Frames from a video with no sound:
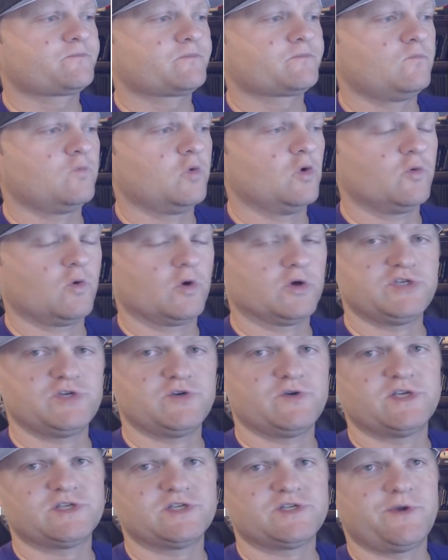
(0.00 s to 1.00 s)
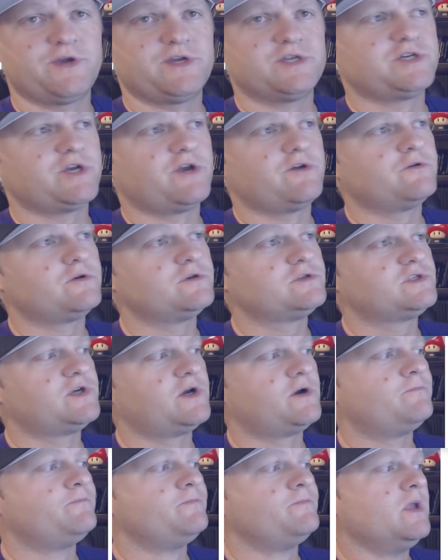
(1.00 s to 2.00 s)
World War Two history in general.
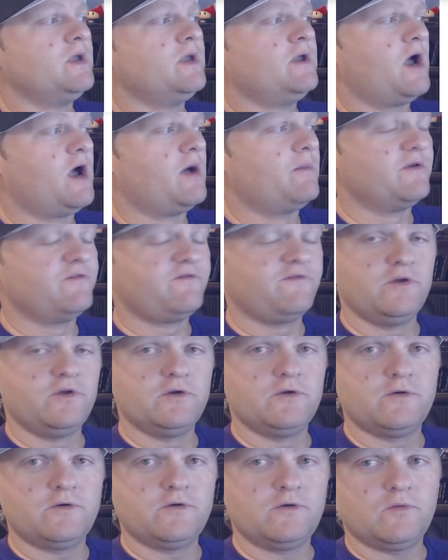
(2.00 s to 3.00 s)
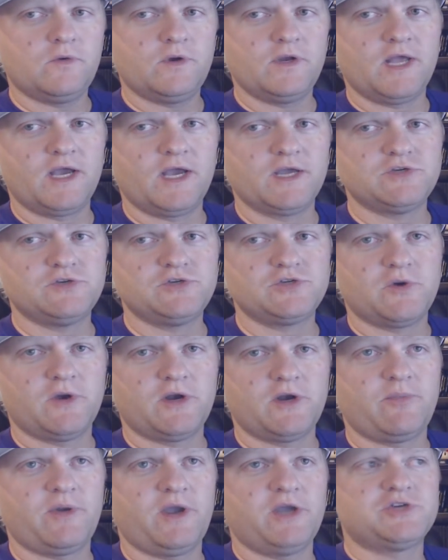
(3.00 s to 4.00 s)
So um, if you would like to
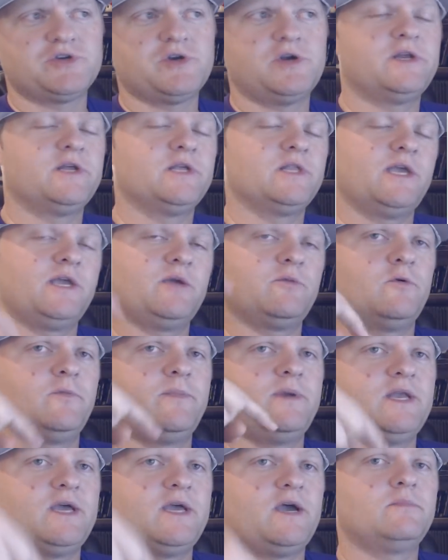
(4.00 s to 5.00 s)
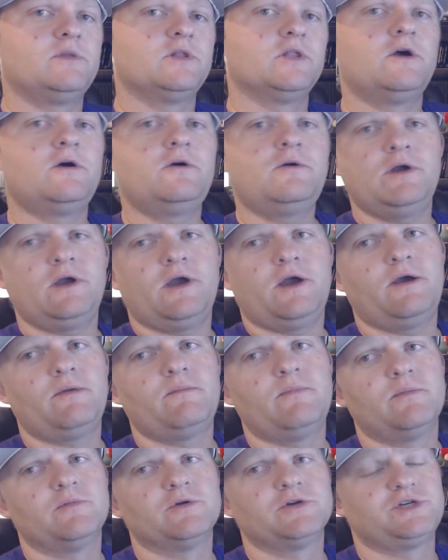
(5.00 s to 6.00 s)
join our Patreon, a link will be down below. Uh,
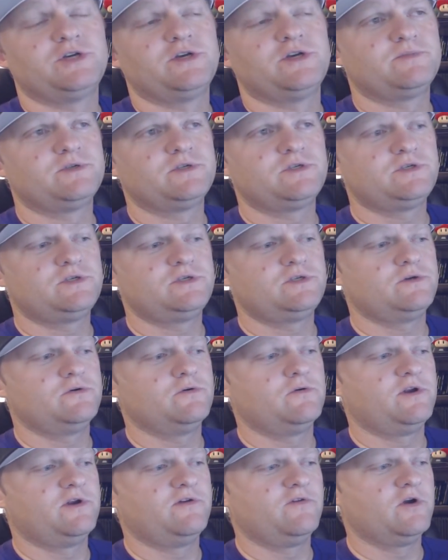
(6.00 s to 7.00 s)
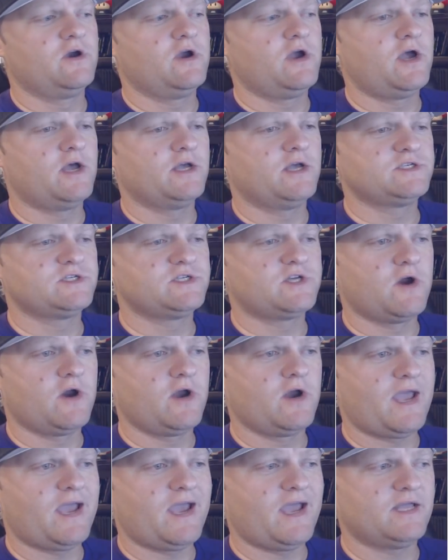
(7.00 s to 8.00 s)
memberships or whatever uh,
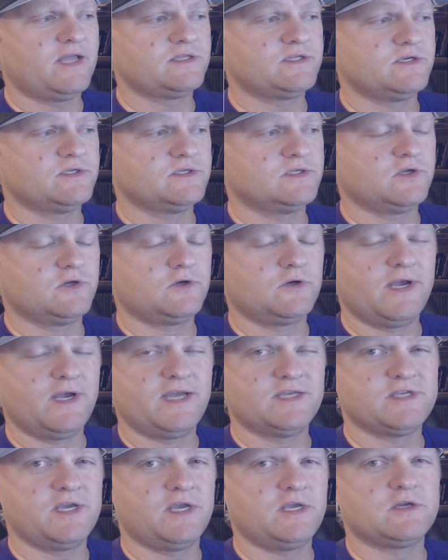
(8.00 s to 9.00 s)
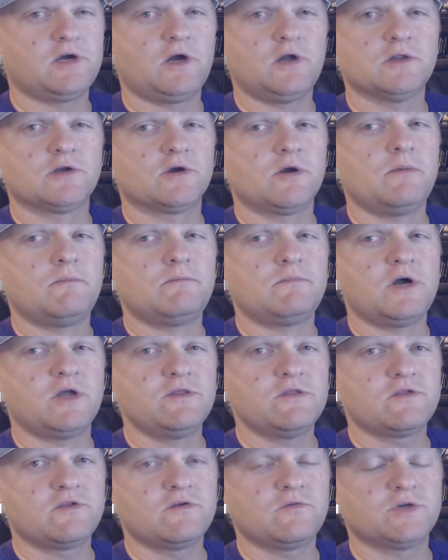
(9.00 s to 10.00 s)
start at as little as a dollar a
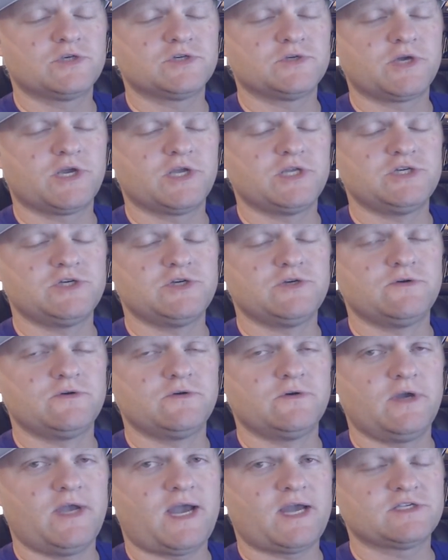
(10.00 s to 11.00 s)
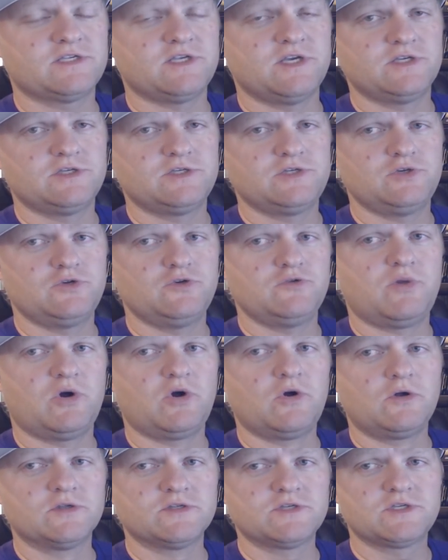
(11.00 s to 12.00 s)
month, which will get you access to
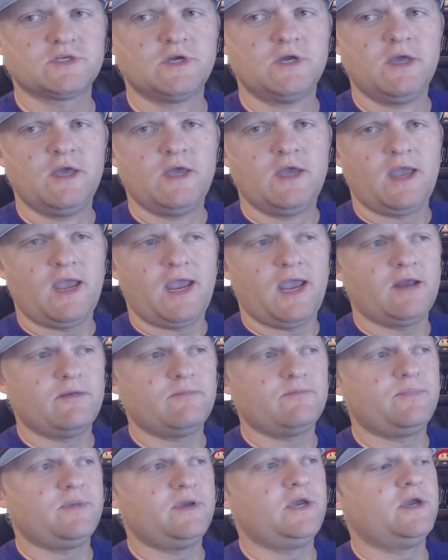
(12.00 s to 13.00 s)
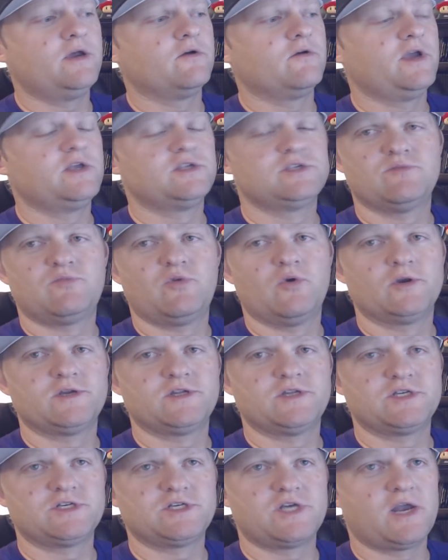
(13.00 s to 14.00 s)
polls and be a great support
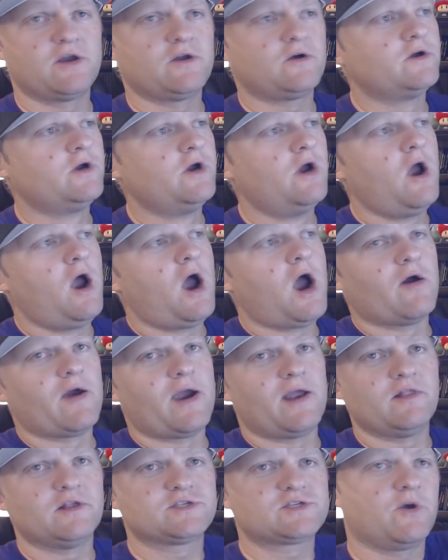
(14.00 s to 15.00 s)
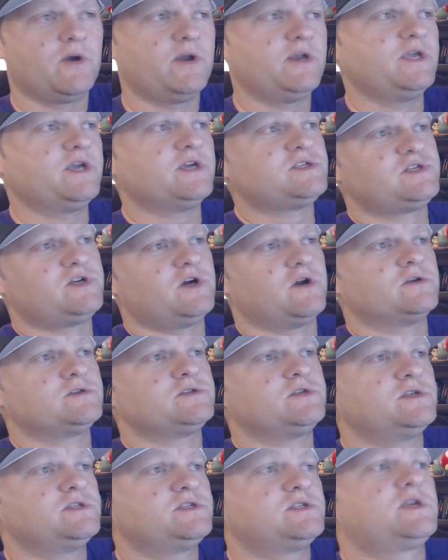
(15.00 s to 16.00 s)
to the channel. All right, let's go ahead and get started.
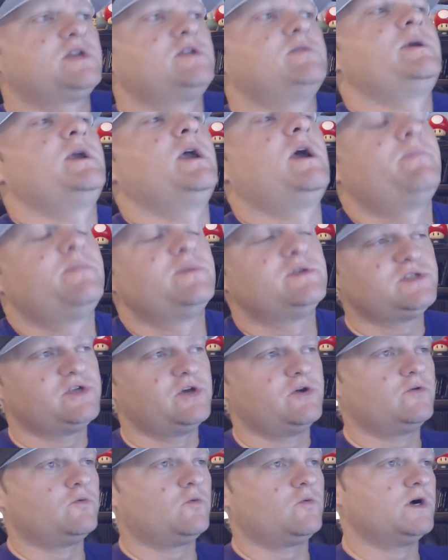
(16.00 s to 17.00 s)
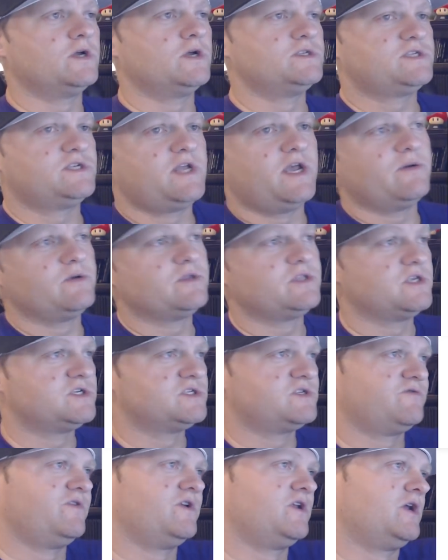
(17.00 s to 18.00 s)
So this is going to be episode one today with
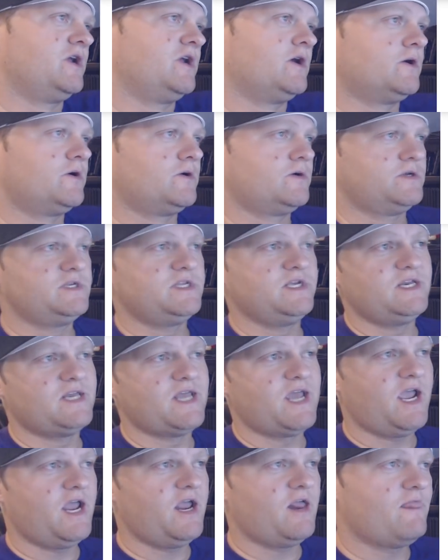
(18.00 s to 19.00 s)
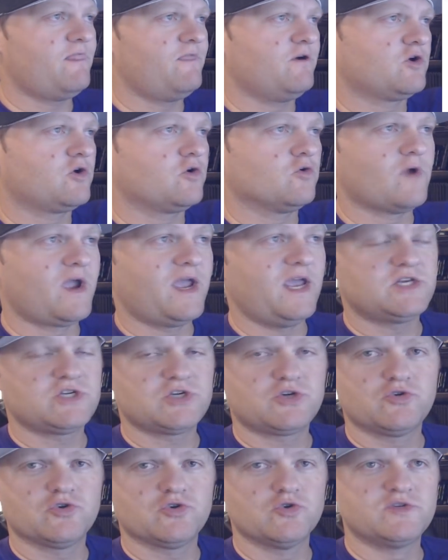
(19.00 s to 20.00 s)
this video, D-Day, the
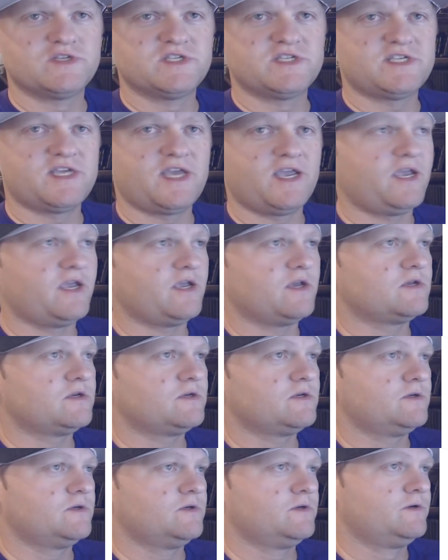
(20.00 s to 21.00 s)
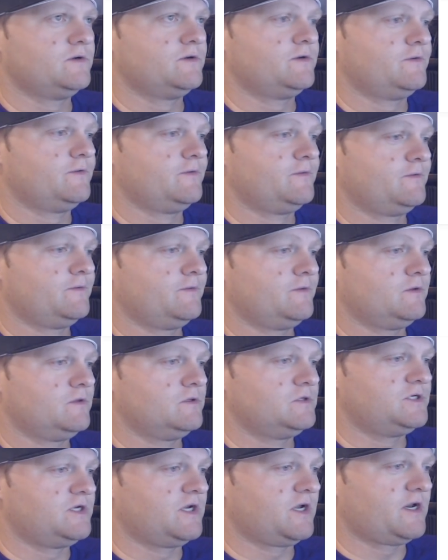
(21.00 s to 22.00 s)
Great Crusade.
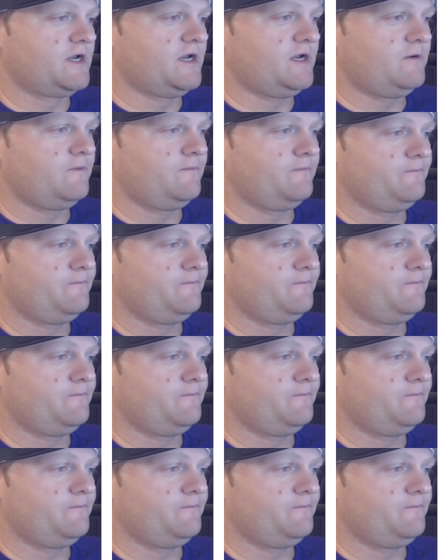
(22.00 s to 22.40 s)
Let's check it out.